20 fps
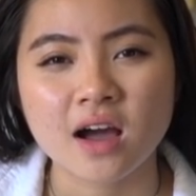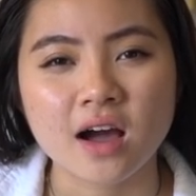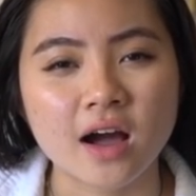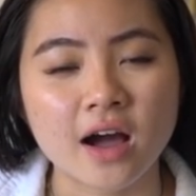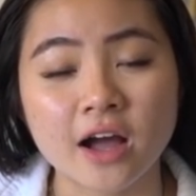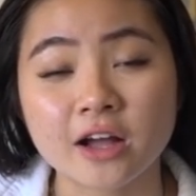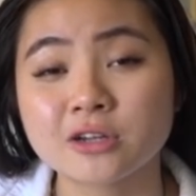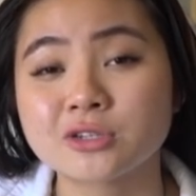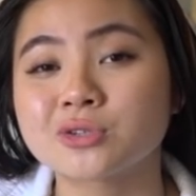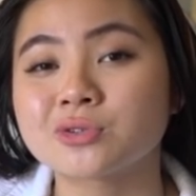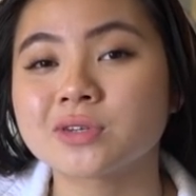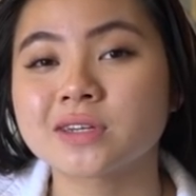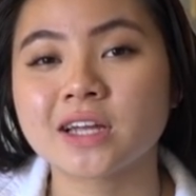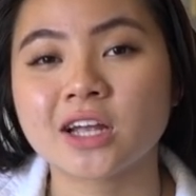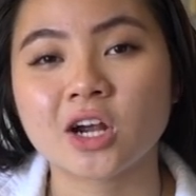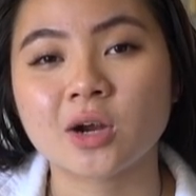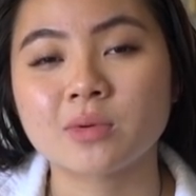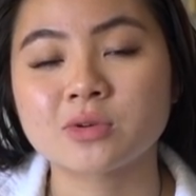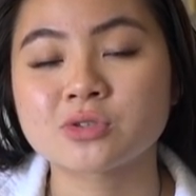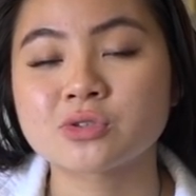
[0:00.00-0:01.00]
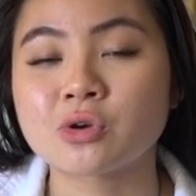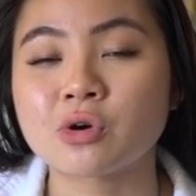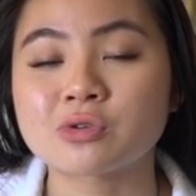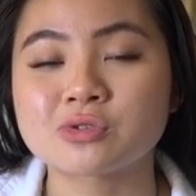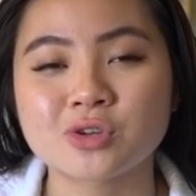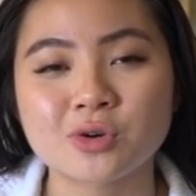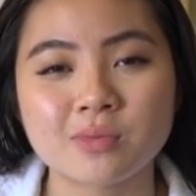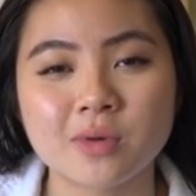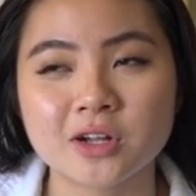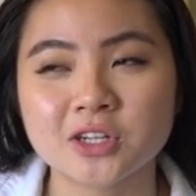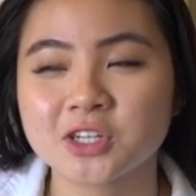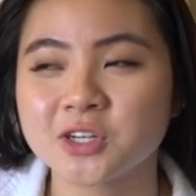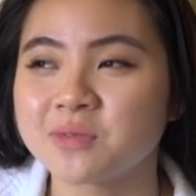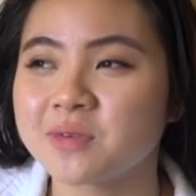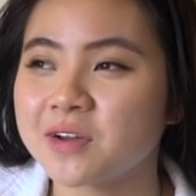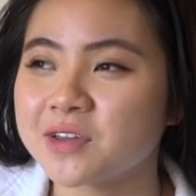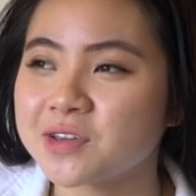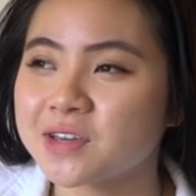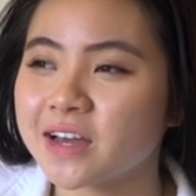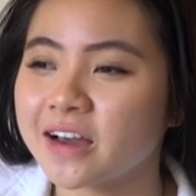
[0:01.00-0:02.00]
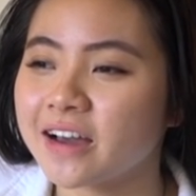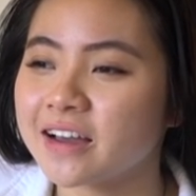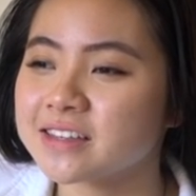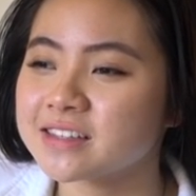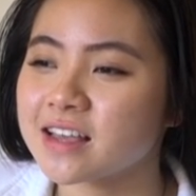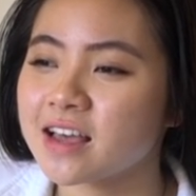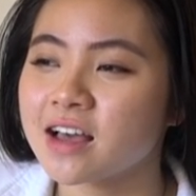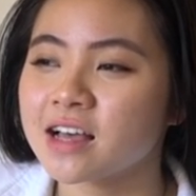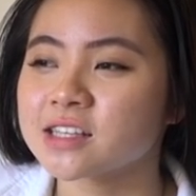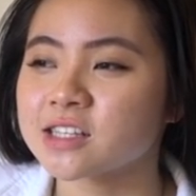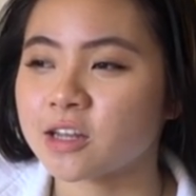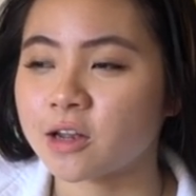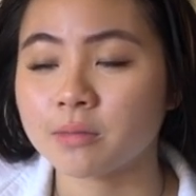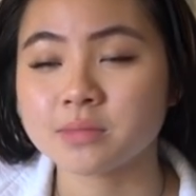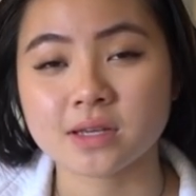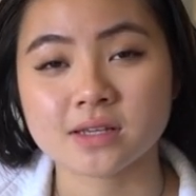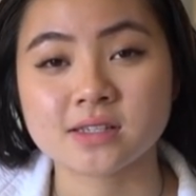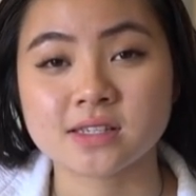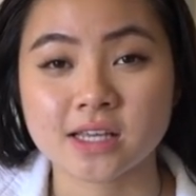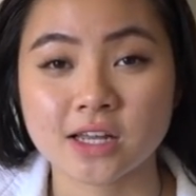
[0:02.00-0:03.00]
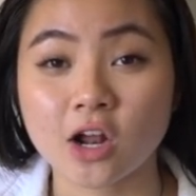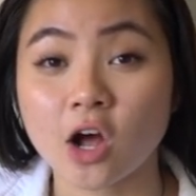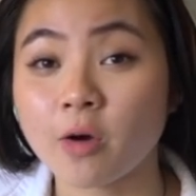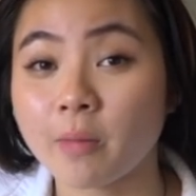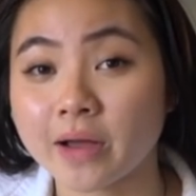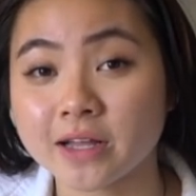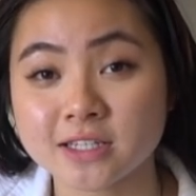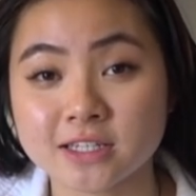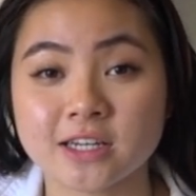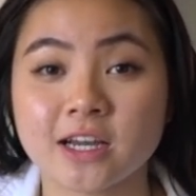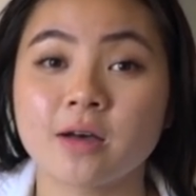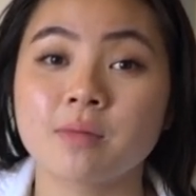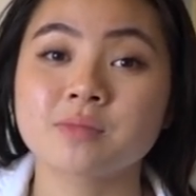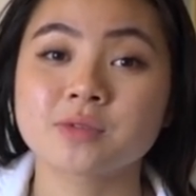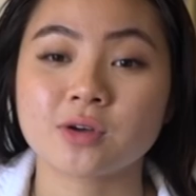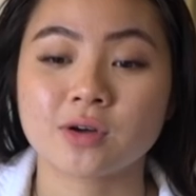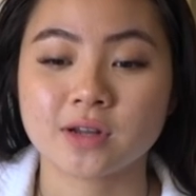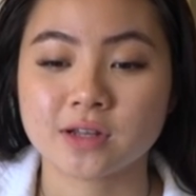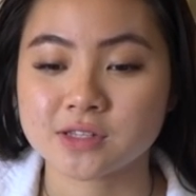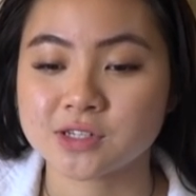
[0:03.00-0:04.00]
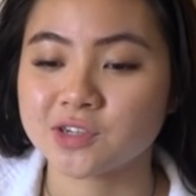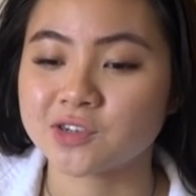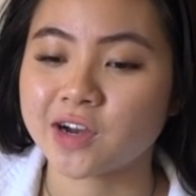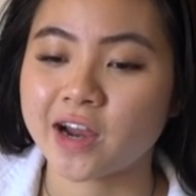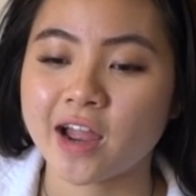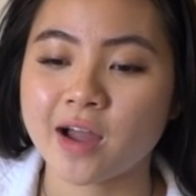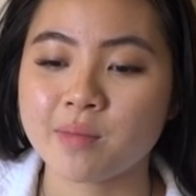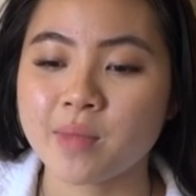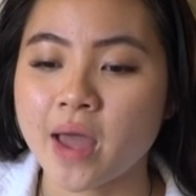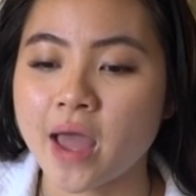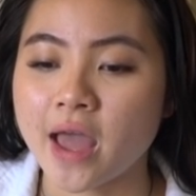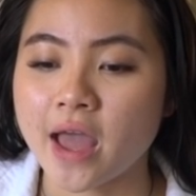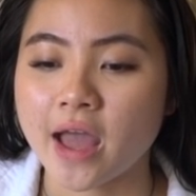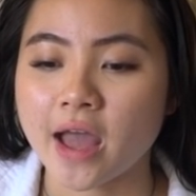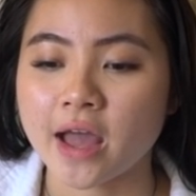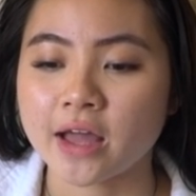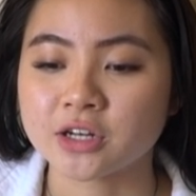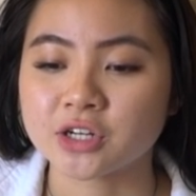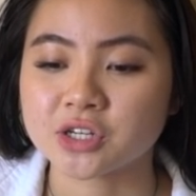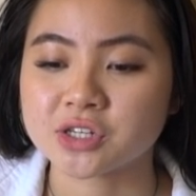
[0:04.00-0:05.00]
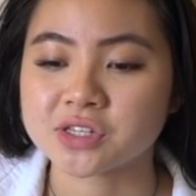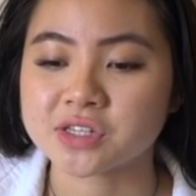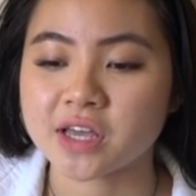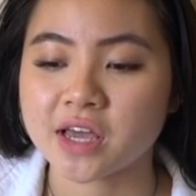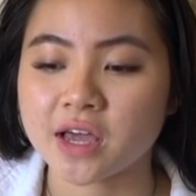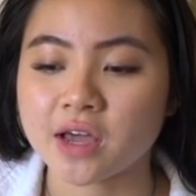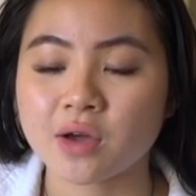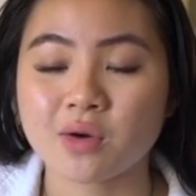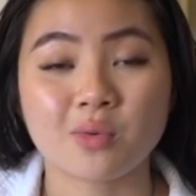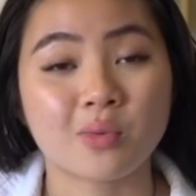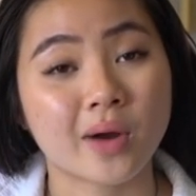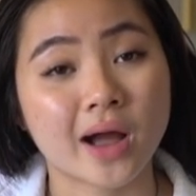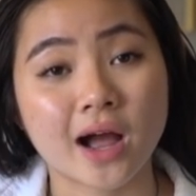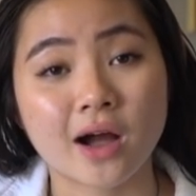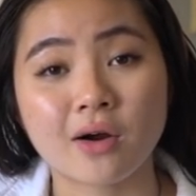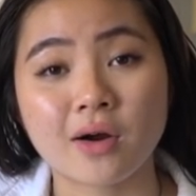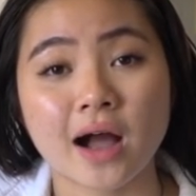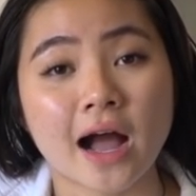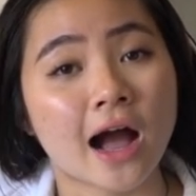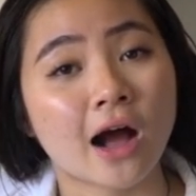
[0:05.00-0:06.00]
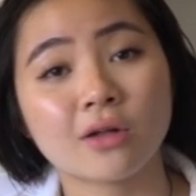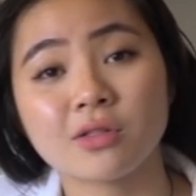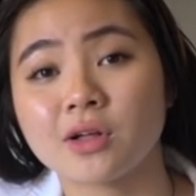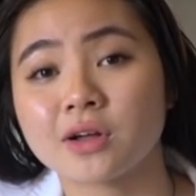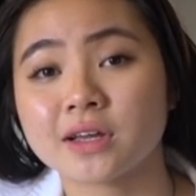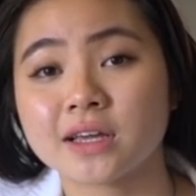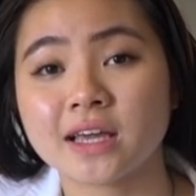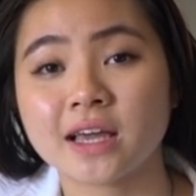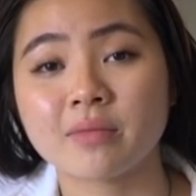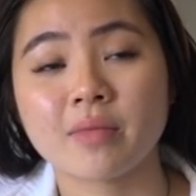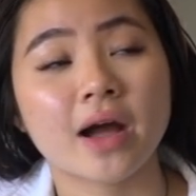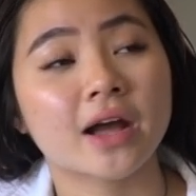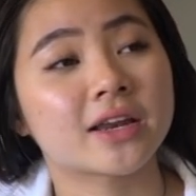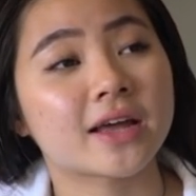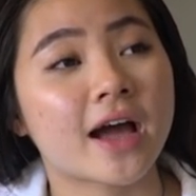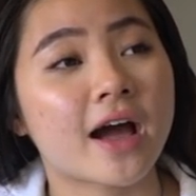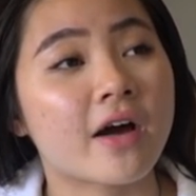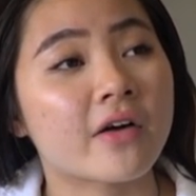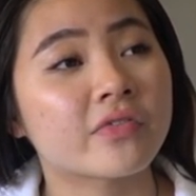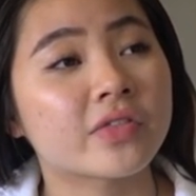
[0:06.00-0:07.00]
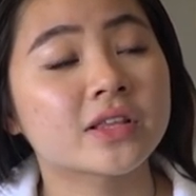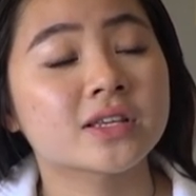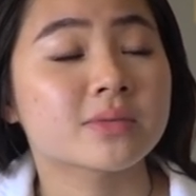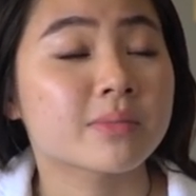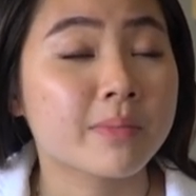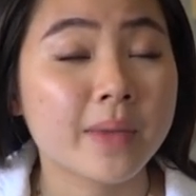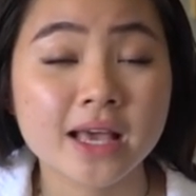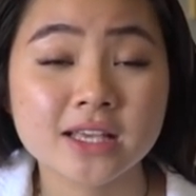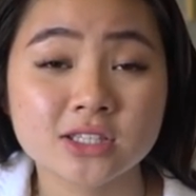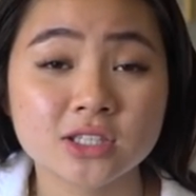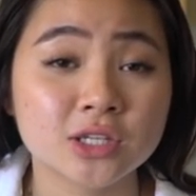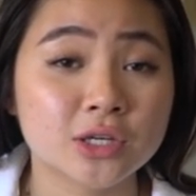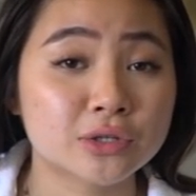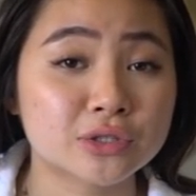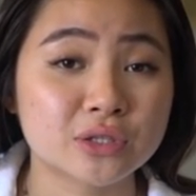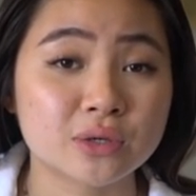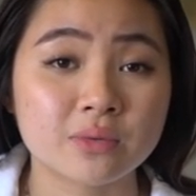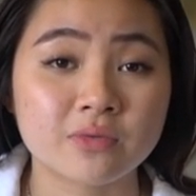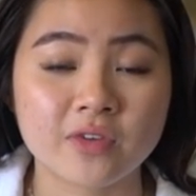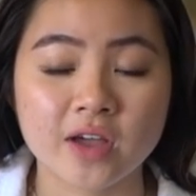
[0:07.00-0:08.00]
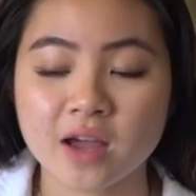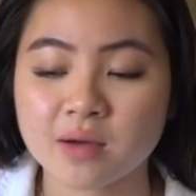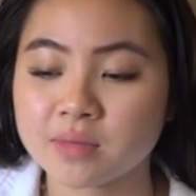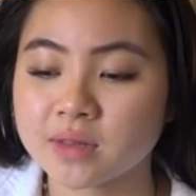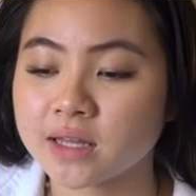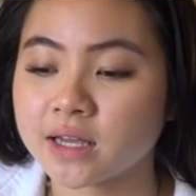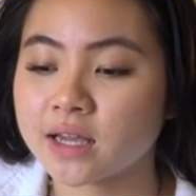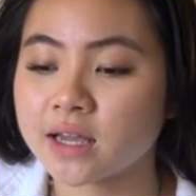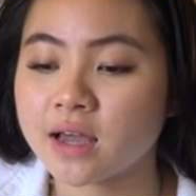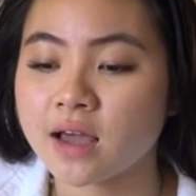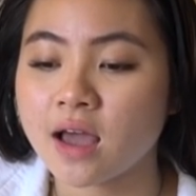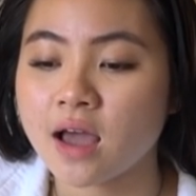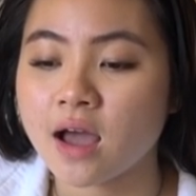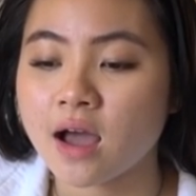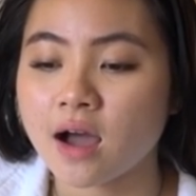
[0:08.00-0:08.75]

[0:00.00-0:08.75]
I truly care so, so much about you guys. Sometimes I sit on my DMs on Instagram and just say, wow, how lucky am I to have this amazing YouTube family.